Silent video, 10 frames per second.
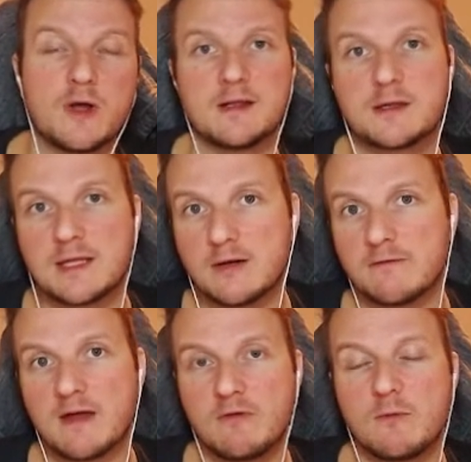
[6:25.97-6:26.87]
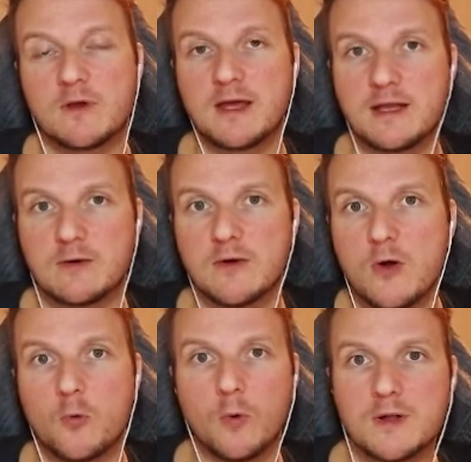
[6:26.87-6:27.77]
Instead of everyone getting
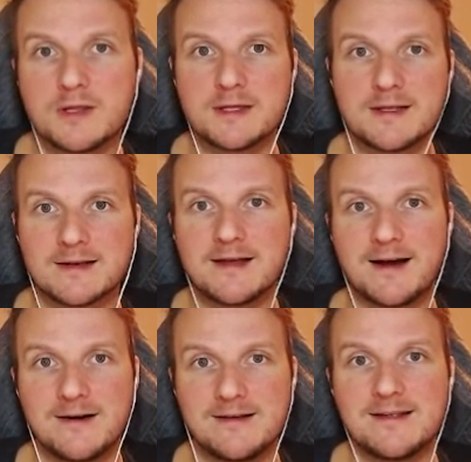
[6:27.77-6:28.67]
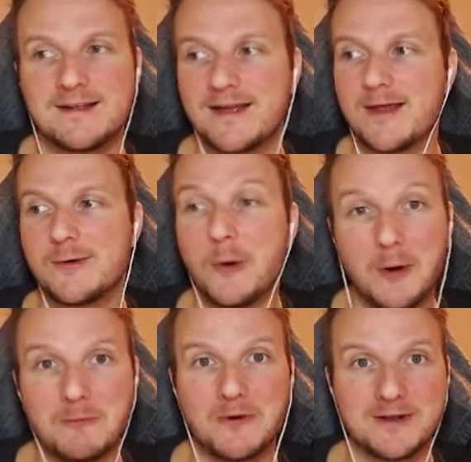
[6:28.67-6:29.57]
one single card and no
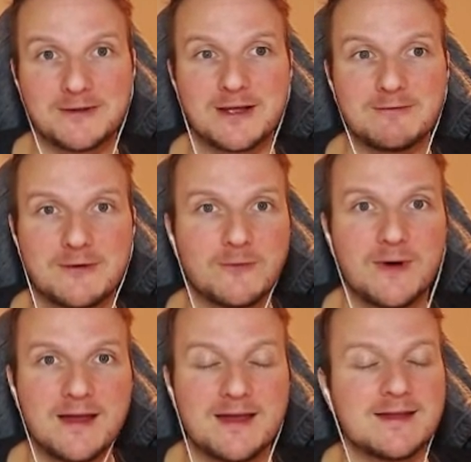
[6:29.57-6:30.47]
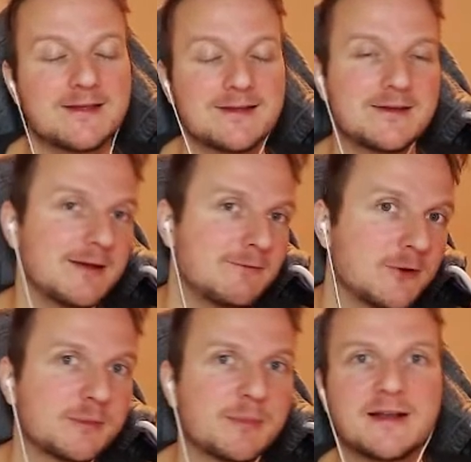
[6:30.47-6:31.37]
one wanting to give it away, if you
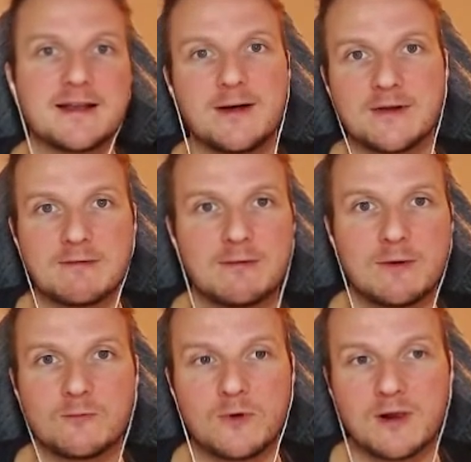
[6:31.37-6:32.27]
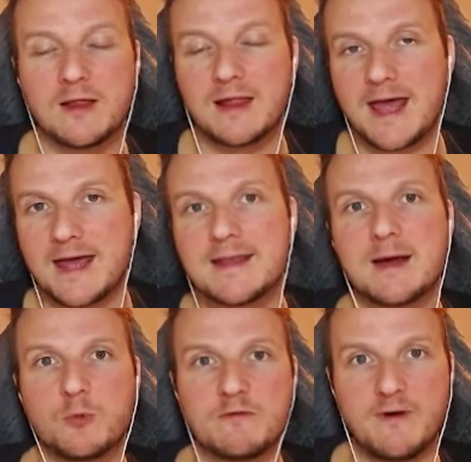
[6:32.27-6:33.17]
spread it out, everyone will end
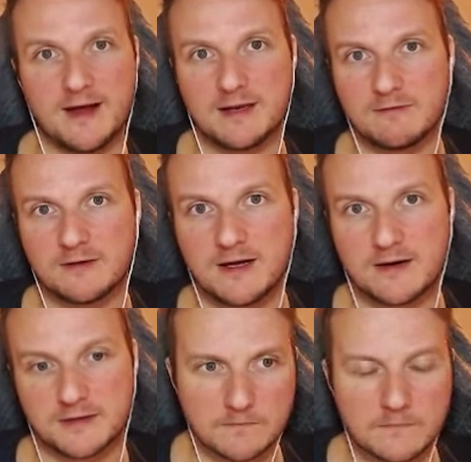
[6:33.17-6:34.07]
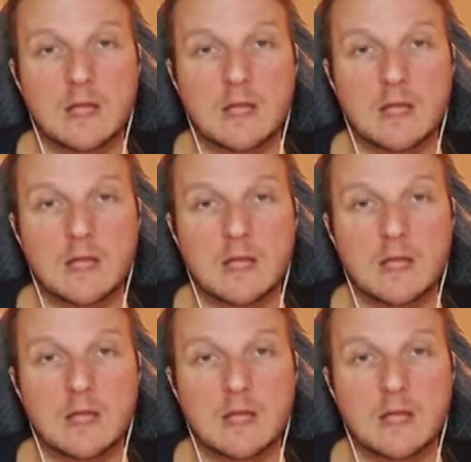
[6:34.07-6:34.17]
up with higher level cards.